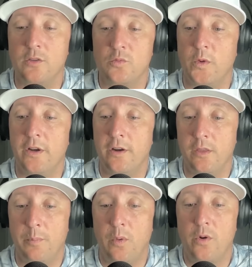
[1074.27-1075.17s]
winter in
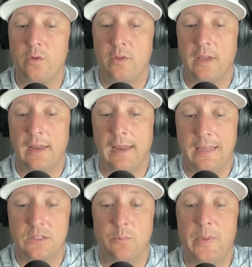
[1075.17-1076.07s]
the portal and
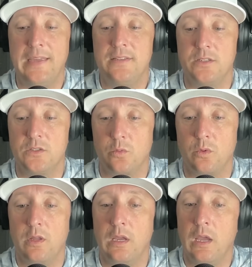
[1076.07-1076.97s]
get some pieces to
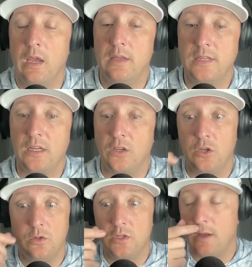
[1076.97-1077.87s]
really take a
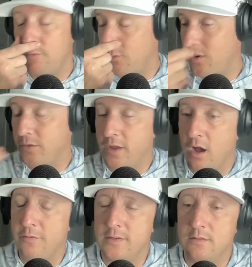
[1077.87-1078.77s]
huge step forward on the
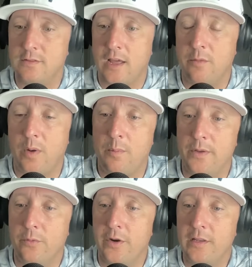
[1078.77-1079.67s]
offensive side of the ball.
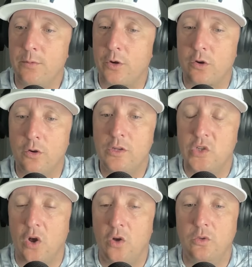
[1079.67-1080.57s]
But really, recruiting is
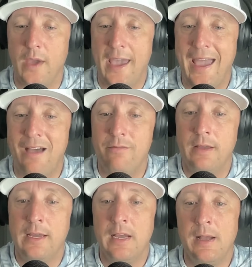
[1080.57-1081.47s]
all you have
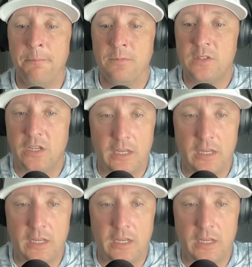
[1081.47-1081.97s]
to